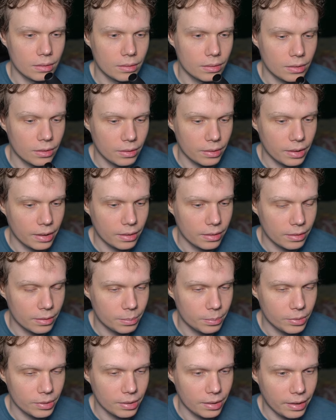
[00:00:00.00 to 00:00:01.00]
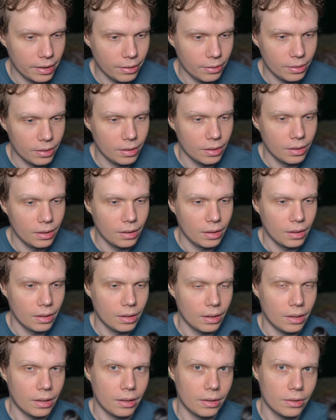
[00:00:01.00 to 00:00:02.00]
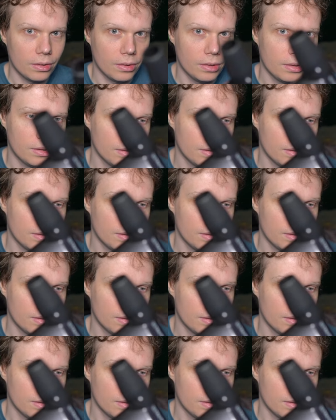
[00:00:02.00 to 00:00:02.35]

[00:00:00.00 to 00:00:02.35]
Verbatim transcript: Oh yeah, this is pretty loud. Uh, so there's